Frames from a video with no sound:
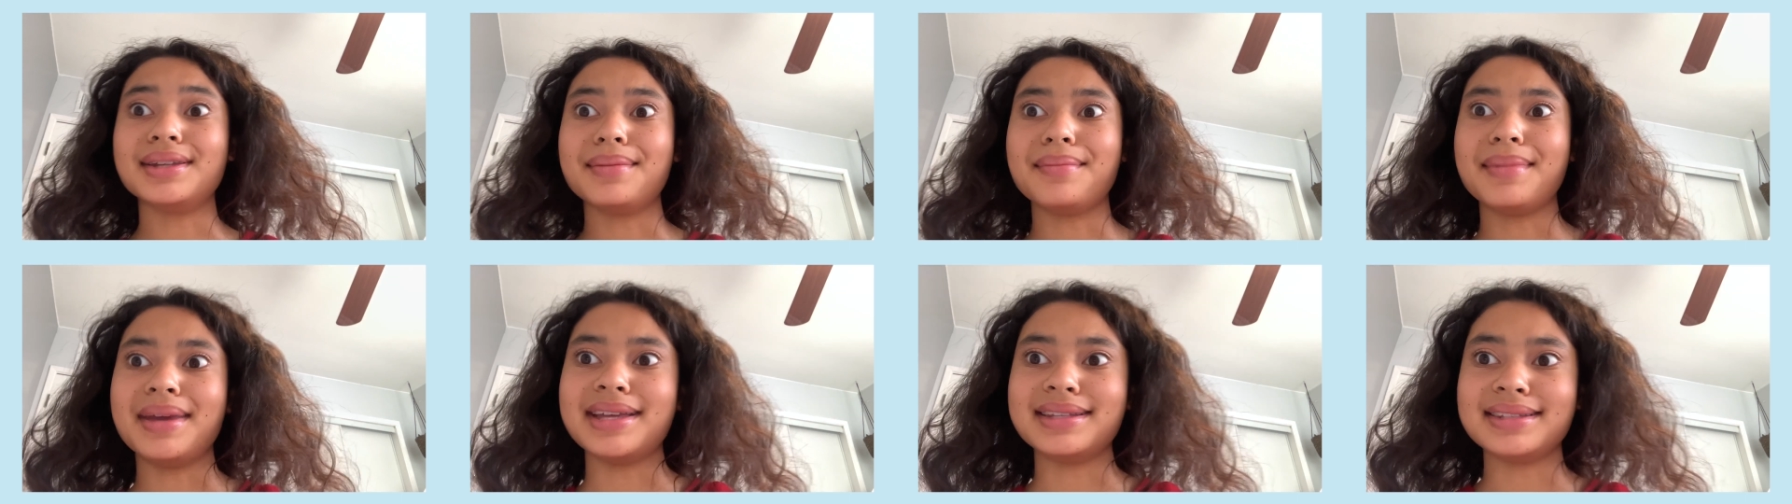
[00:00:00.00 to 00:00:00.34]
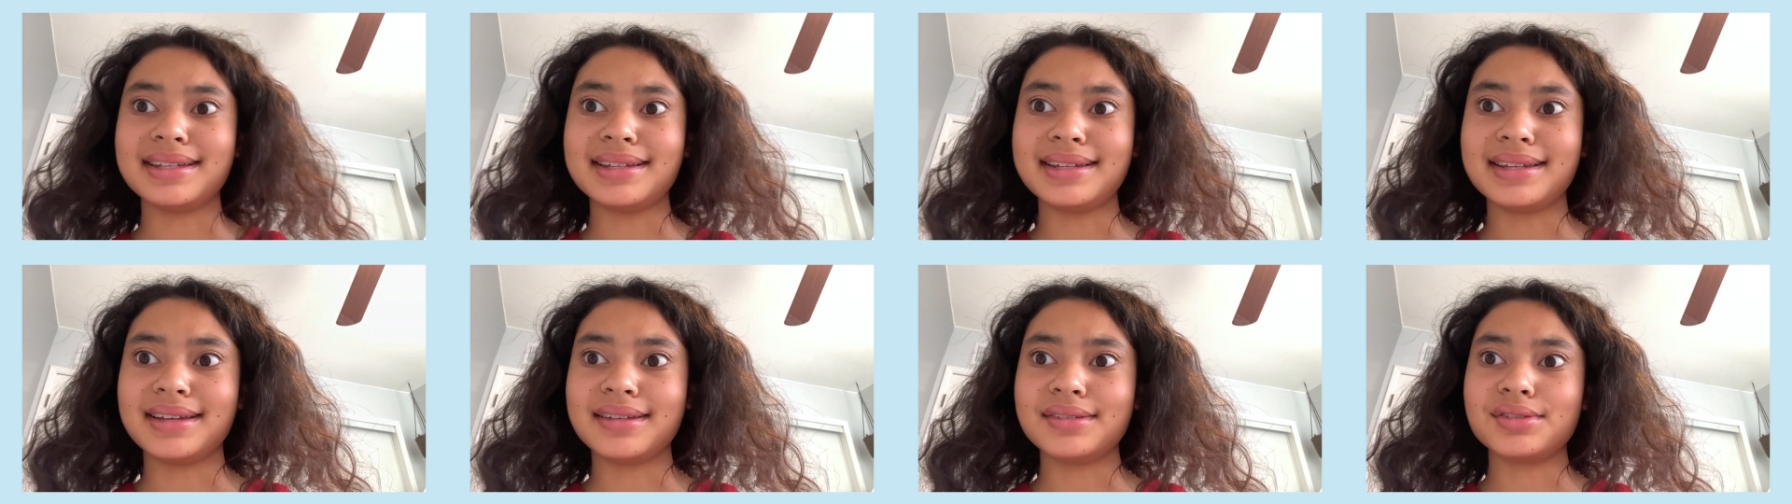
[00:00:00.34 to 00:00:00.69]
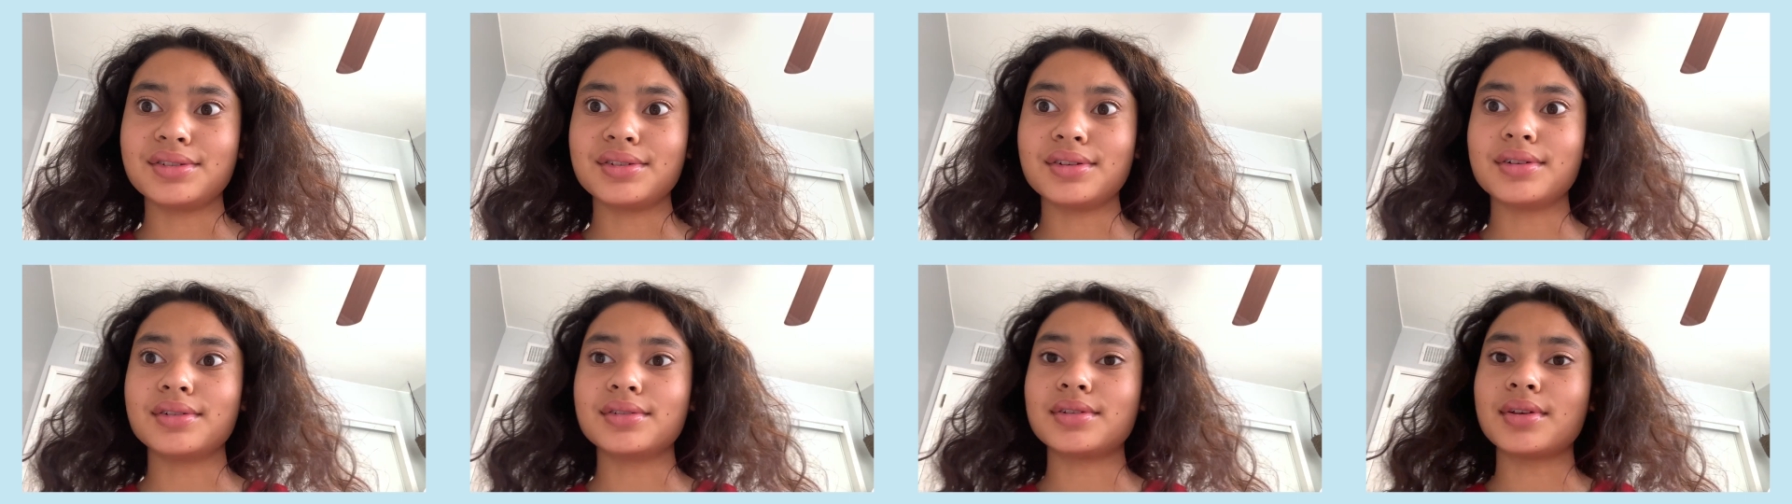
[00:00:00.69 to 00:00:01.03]
amazing
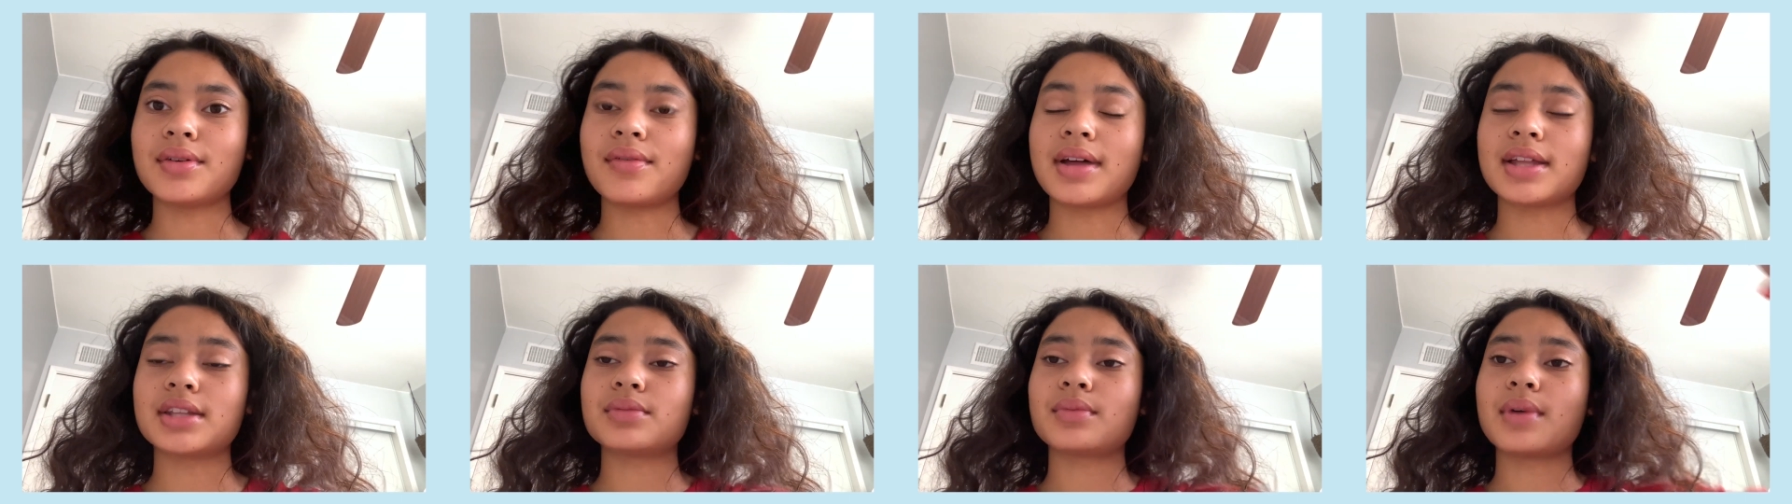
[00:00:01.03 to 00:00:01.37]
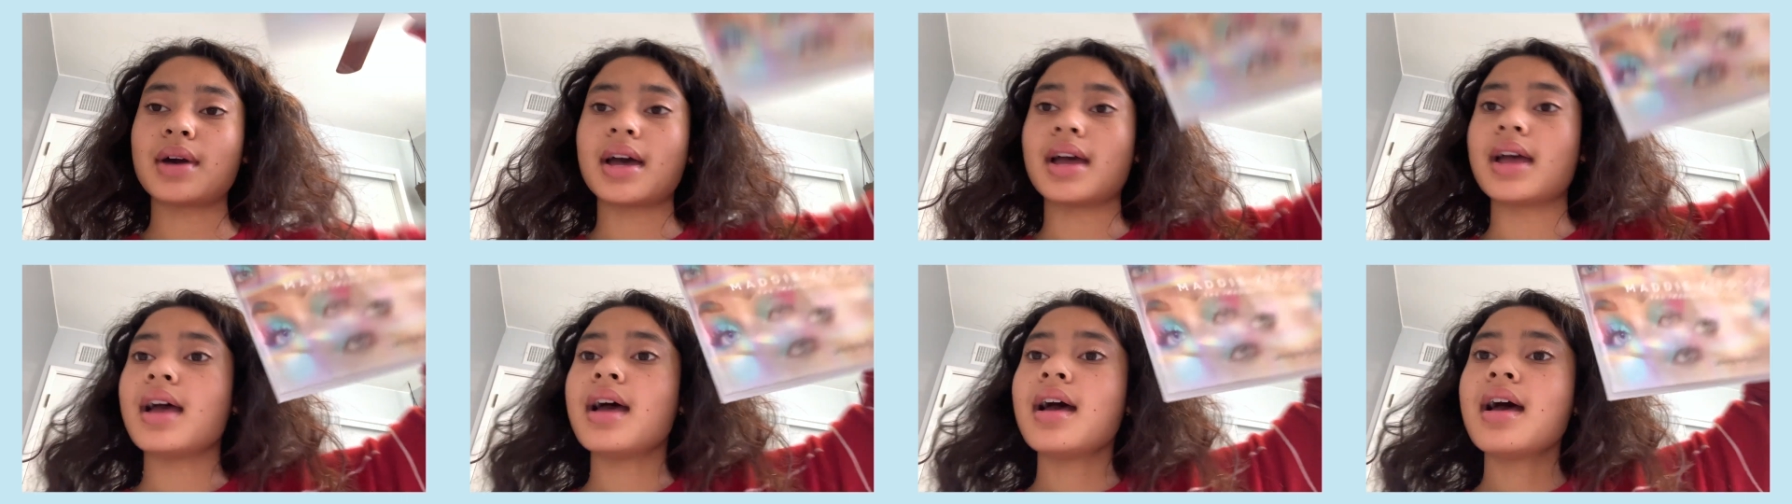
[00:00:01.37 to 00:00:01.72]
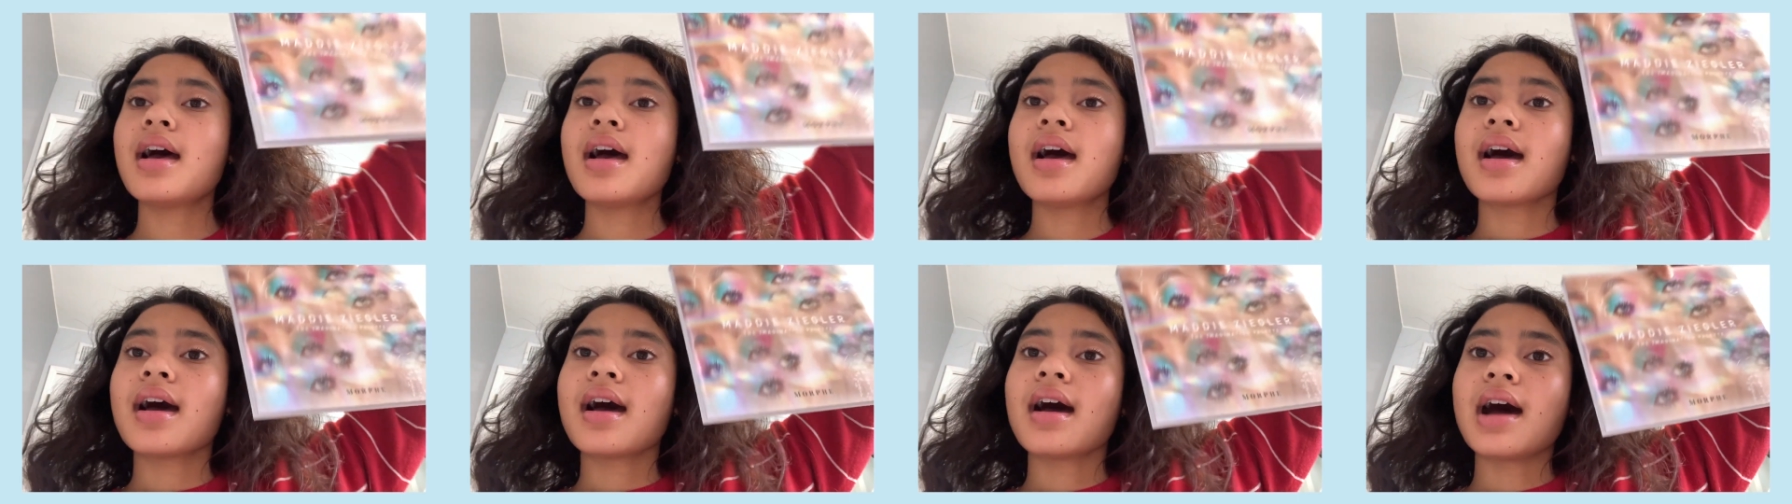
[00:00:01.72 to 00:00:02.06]
dancer, so that's why
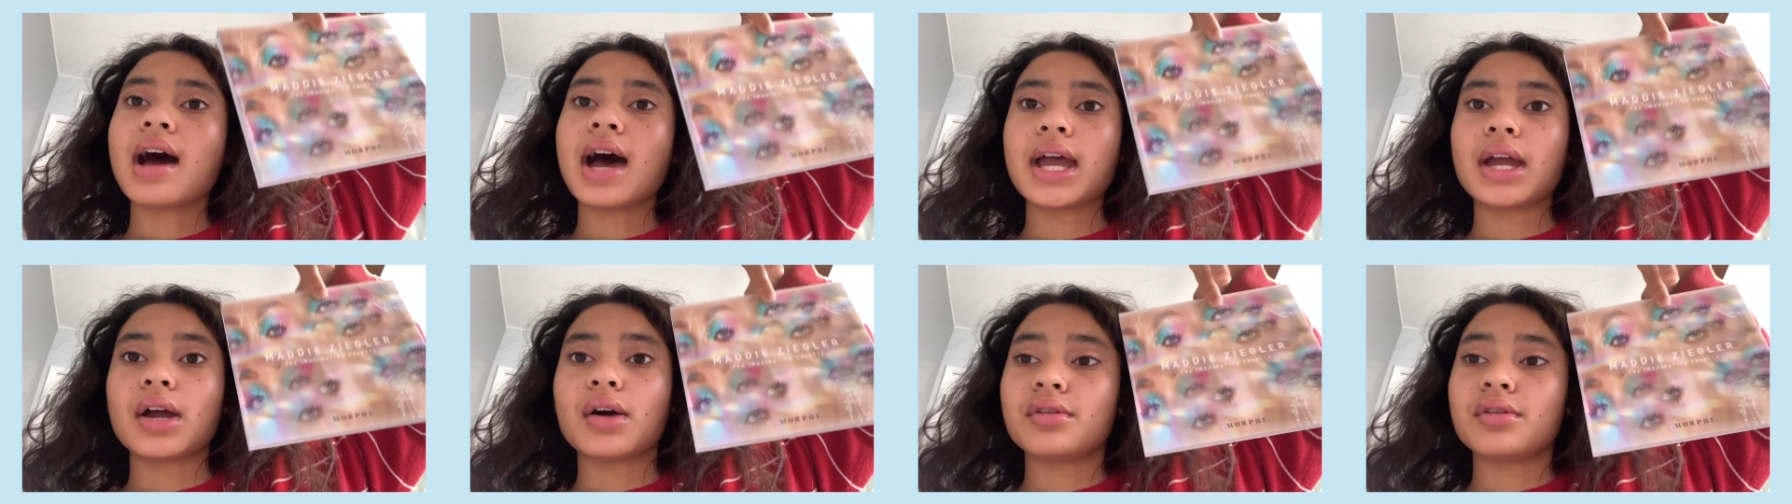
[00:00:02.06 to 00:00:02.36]
I